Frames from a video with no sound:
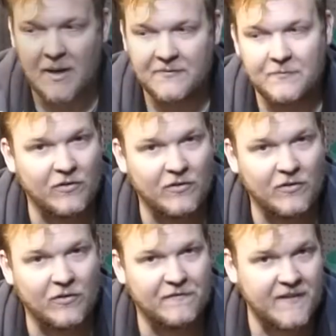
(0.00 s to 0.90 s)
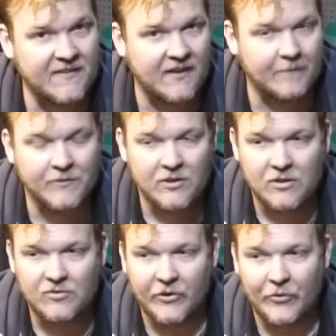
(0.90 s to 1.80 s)
But I've got to fit
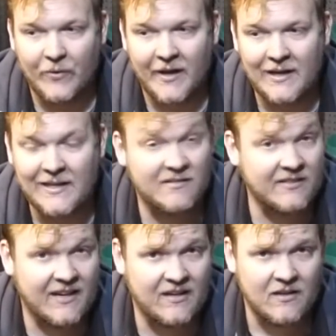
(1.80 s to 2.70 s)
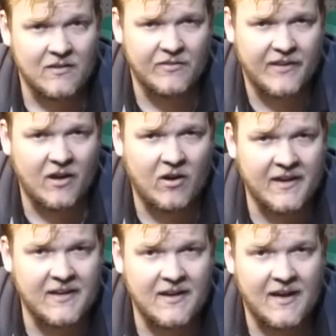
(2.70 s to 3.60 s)
it. So let's say that
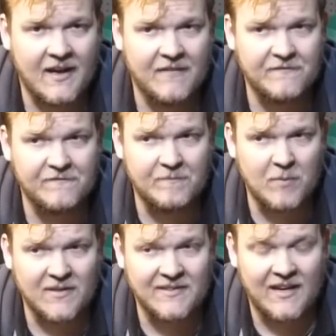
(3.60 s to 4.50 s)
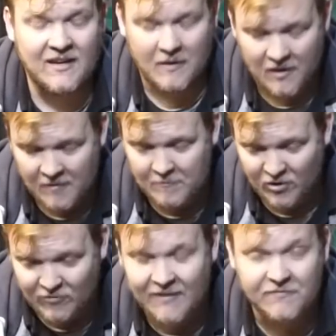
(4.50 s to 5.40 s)
my
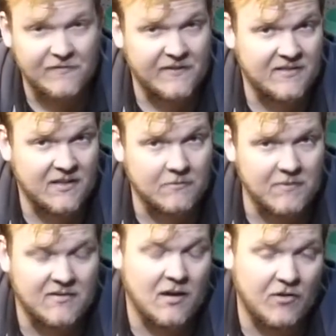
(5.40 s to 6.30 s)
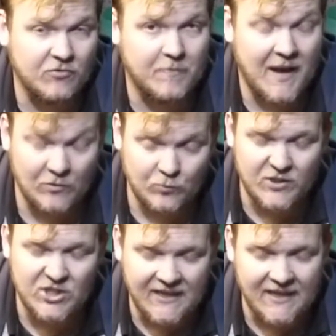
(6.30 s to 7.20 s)
rate for fitting is £100,
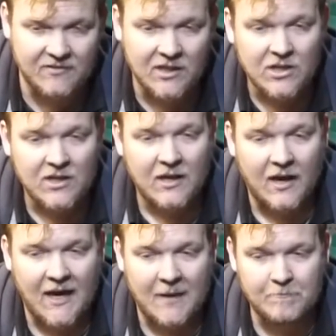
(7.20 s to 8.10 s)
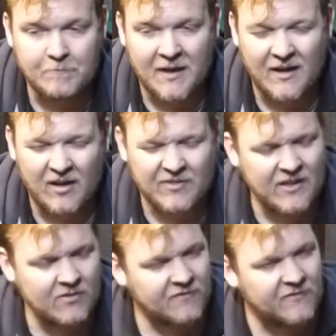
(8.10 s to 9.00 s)
which it is. But I
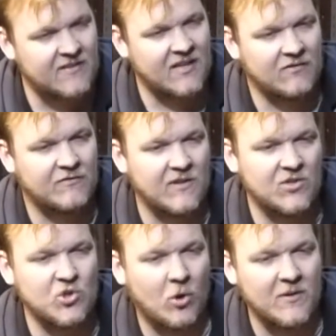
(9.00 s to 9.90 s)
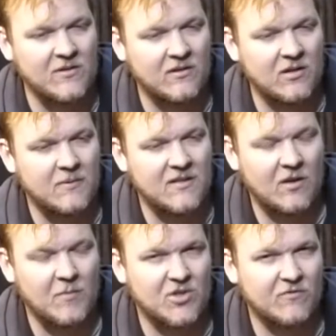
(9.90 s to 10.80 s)
think the fitting for this job isn't going to be
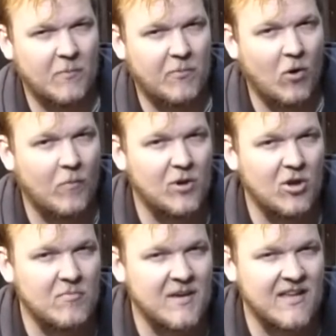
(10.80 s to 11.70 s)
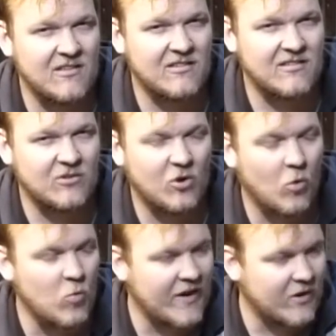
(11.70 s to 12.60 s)
so much of a problem. It's
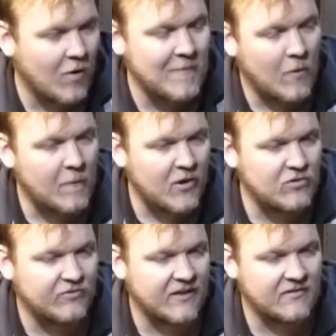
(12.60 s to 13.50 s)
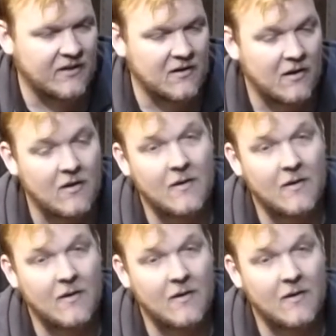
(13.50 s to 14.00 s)
already got a metal post fixed in.